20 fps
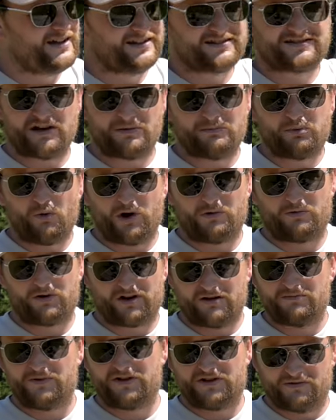At some point we're
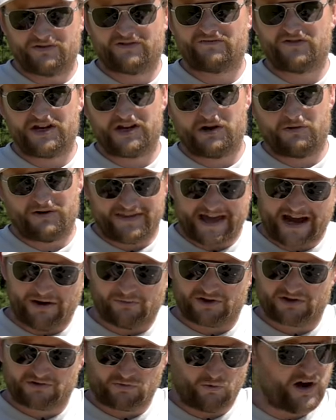gonna be doing a video on that
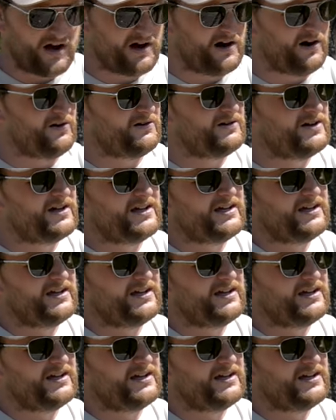one as well.